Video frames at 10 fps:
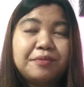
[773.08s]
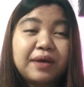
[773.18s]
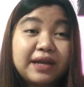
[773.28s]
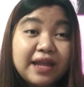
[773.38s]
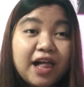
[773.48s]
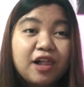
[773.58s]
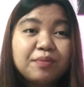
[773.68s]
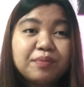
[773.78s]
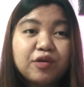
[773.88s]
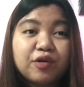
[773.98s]
can
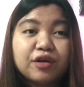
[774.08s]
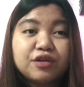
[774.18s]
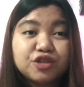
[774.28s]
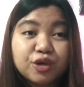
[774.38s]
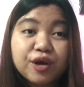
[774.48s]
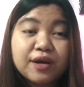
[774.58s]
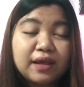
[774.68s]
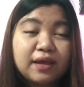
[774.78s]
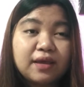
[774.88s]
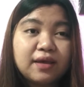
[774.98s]
help your
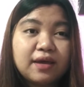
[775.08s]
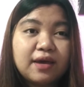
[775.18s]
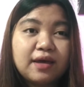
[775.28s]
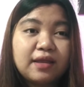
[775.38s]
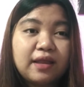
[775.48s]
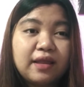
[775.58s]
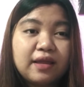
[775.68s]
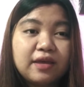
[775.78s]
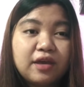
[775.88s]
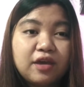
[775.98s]
journey and
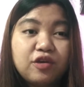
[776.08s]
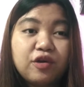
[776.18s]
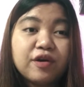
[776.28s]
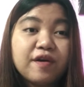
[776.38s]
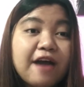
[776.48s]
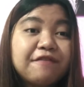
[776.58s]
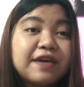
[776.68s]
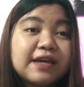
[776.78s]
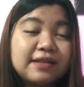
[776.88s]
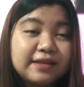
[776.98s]
your
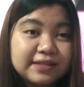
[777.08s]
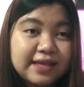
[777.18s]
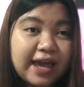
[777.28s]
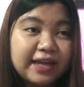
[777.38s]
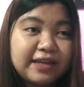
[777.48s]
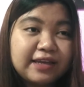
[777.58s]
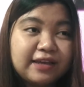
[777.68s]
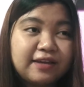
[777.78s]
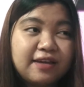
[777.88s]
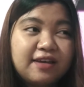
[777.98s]
graphic designing